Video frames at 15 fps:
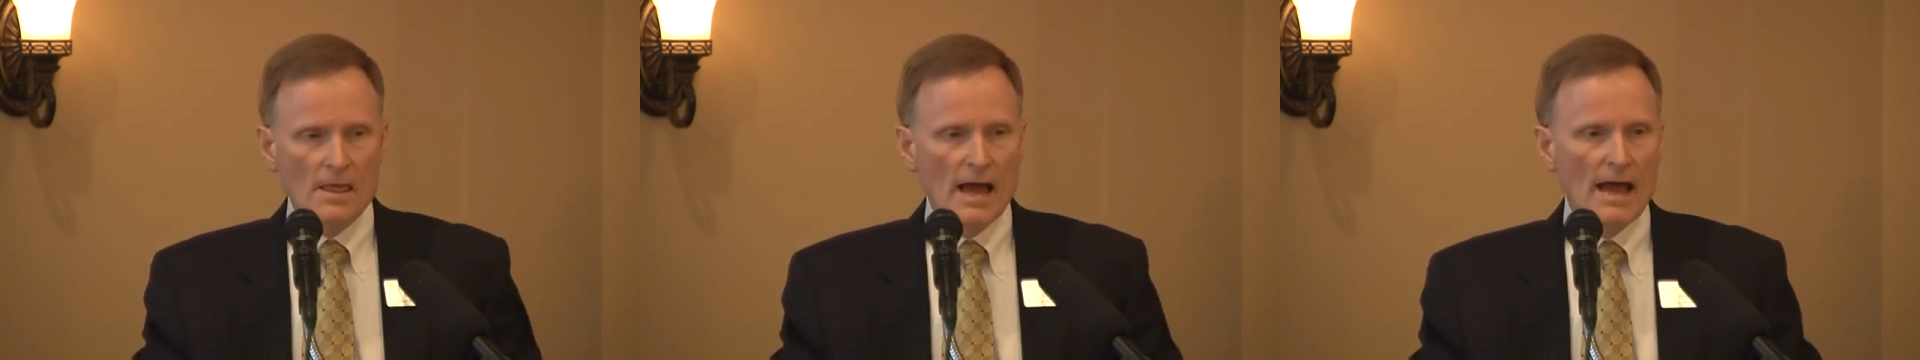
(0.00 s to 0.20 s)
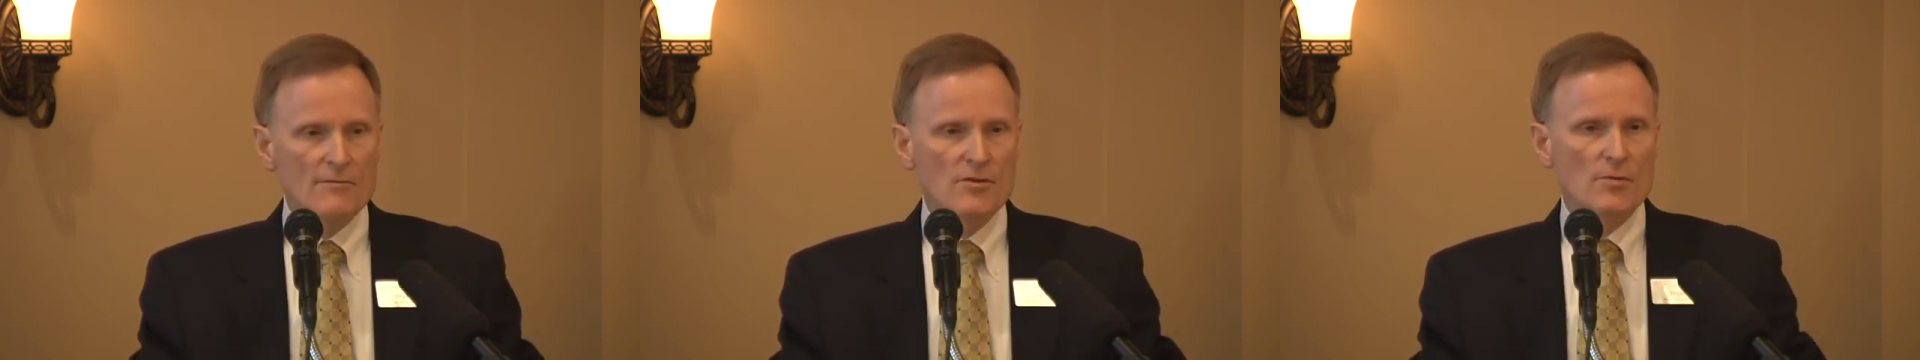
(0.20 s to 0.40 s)

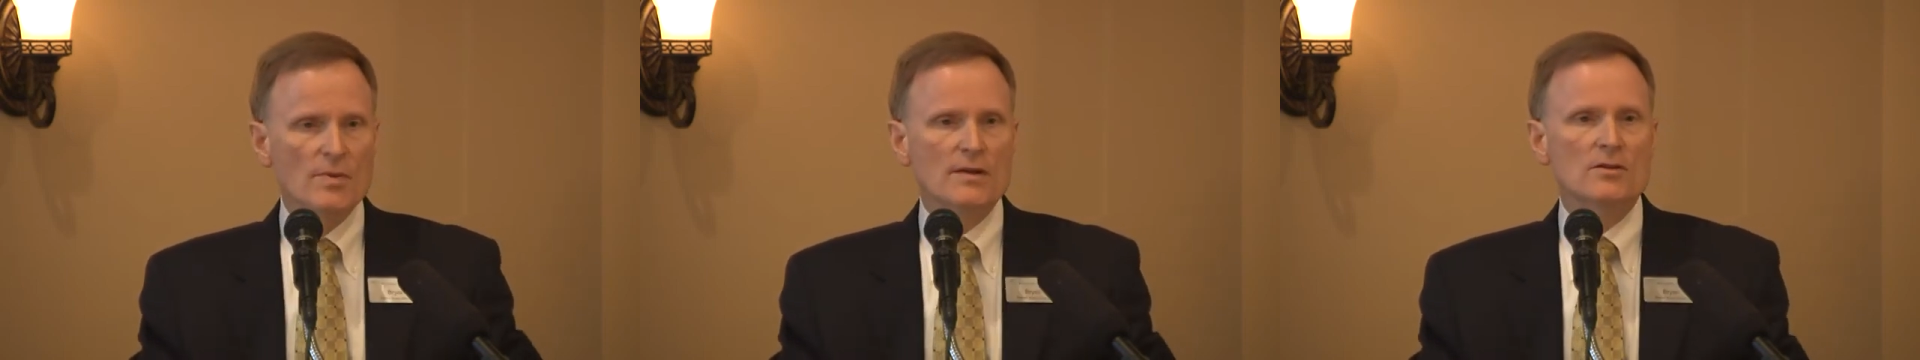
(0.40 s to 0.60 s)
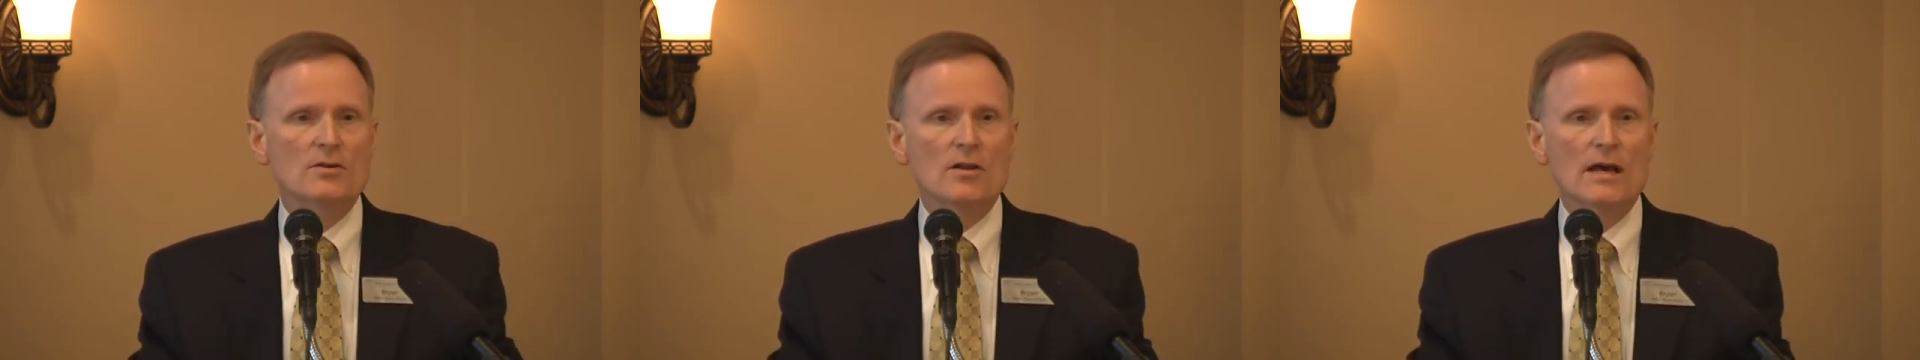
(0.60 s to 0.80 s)
have there
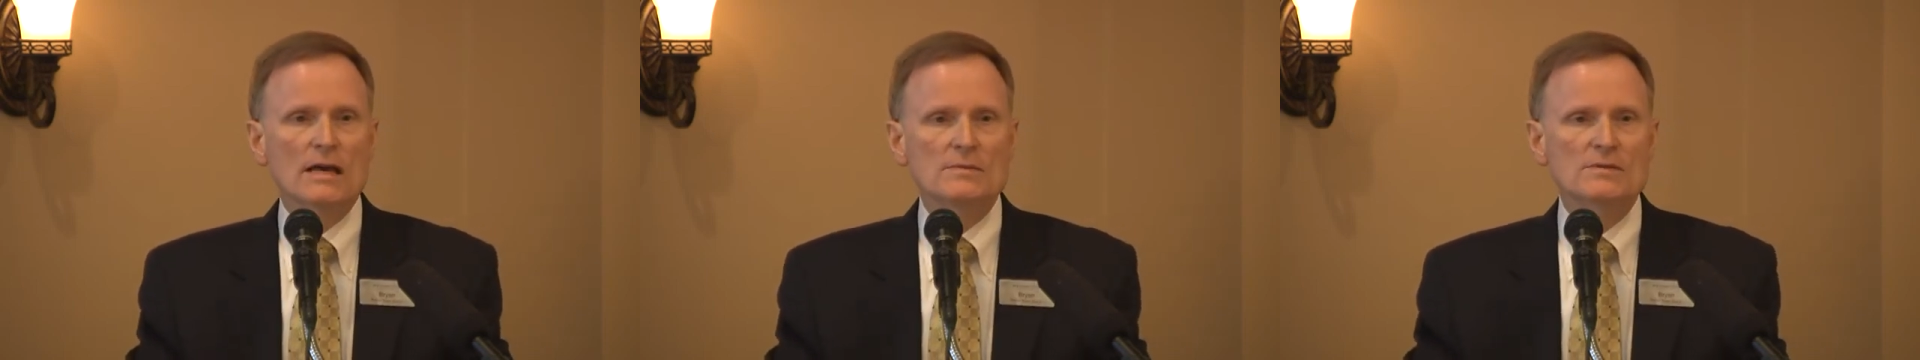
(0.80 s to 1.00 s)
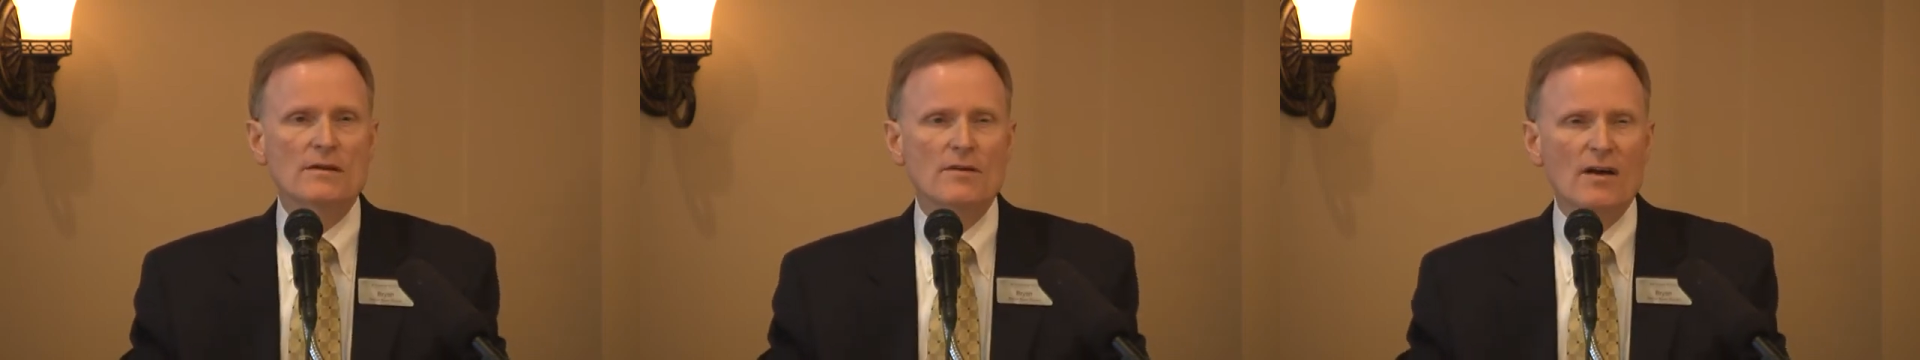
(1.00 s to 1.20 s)
been claims,